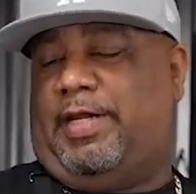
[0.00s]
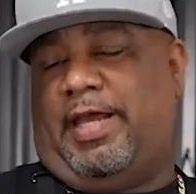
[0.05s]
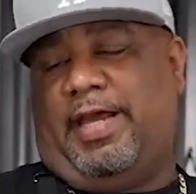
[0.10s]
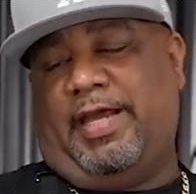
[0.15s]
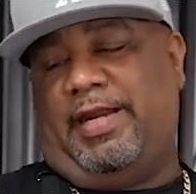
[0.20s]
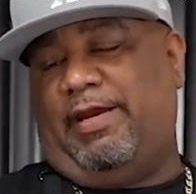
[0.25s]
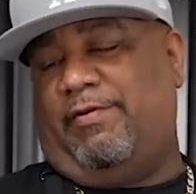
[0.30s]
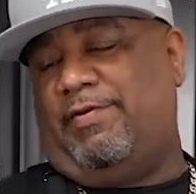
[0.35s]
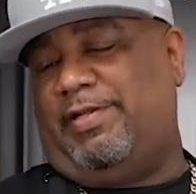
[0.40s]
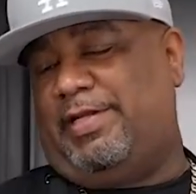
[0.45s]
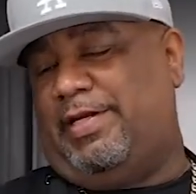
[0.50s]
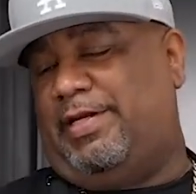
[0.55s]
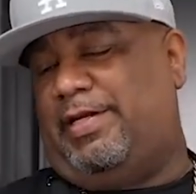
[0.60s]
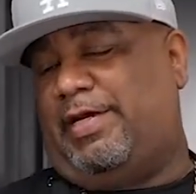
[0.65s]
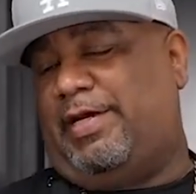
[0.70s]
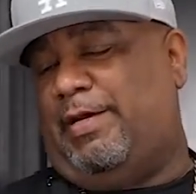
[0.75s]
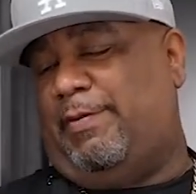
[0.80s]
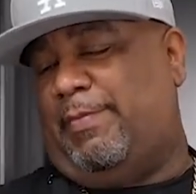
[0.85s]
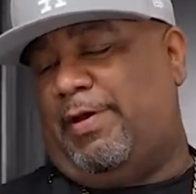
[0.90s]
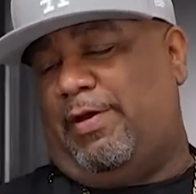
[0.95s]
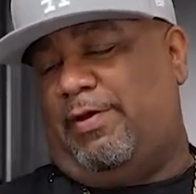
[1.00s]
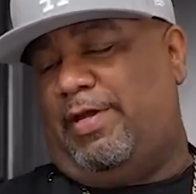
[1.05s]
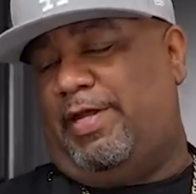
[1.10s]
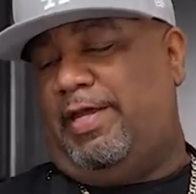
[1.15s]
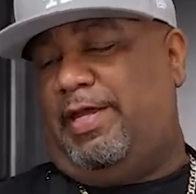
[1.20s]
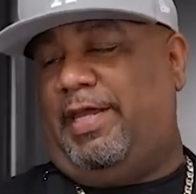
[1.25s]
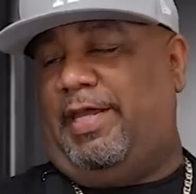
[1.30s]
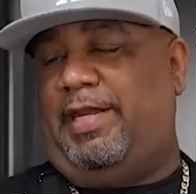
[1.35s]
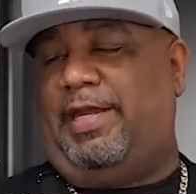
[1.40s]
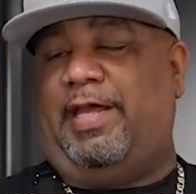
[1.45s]
had everything that came out,
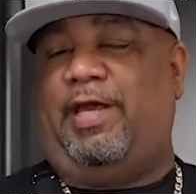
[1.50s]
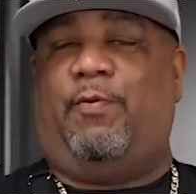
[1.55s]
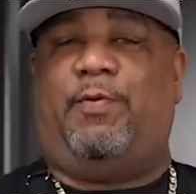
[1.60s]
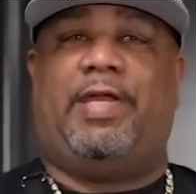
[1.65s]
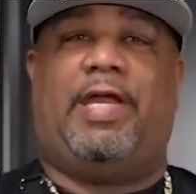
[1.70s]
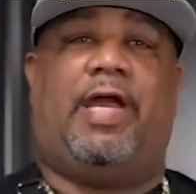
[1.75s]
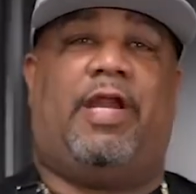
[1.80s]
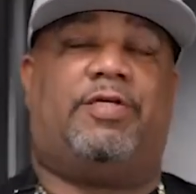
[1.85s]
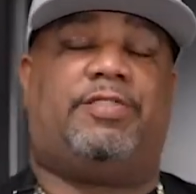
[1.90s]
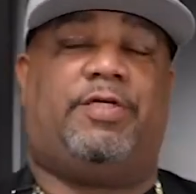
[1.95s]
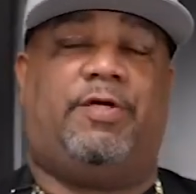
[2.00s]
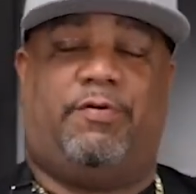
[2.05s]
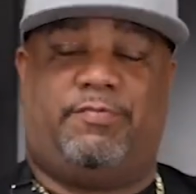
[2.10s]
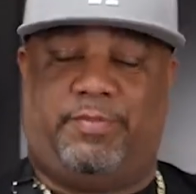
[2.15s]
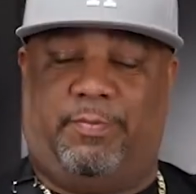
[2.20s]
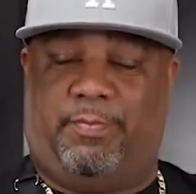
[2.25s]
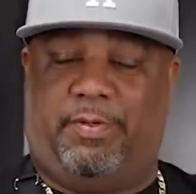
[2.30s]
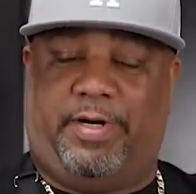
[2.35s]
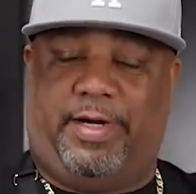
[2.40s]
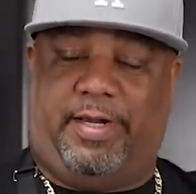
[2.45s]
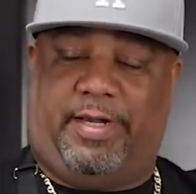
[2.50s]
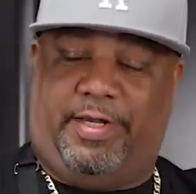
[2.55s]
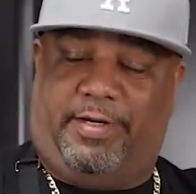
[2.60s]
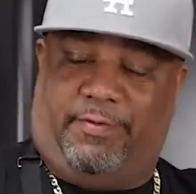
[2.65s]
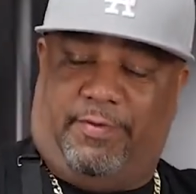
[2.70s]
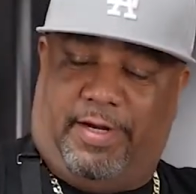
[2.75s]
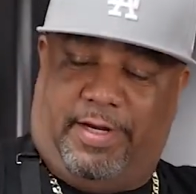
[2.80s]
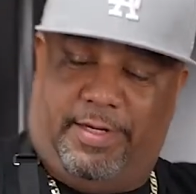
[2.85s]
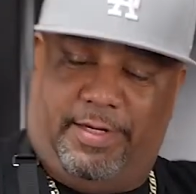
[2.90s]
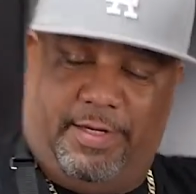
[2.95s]
and now we got ourselves a
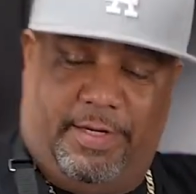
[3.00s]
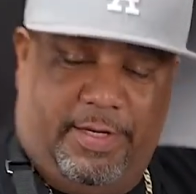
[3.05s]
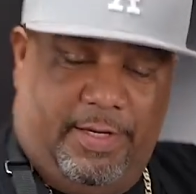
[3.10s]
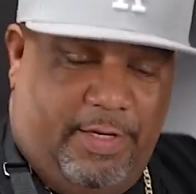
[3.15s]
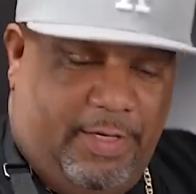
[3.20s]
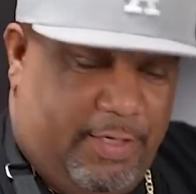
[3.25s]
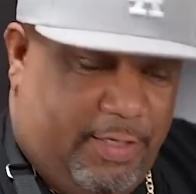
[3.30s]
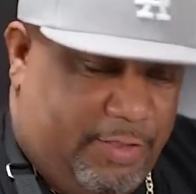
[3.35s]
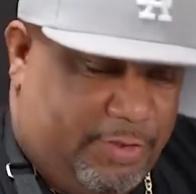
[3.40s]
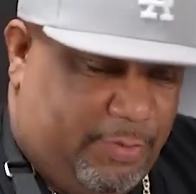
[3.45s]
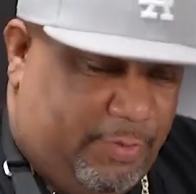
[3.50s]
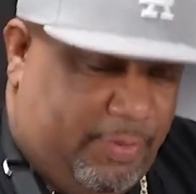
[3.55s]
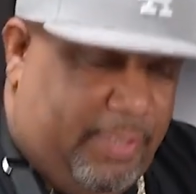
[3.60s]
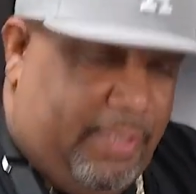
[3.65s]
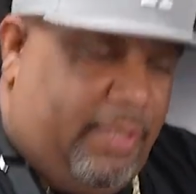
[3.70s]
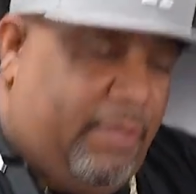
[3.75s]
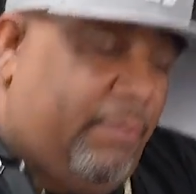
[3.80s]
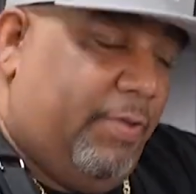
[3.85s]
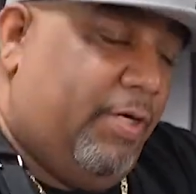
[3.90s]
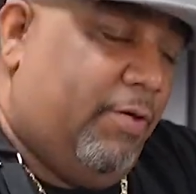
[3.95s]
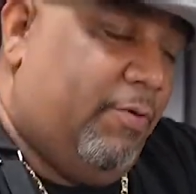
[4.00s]
brine, right? So now we're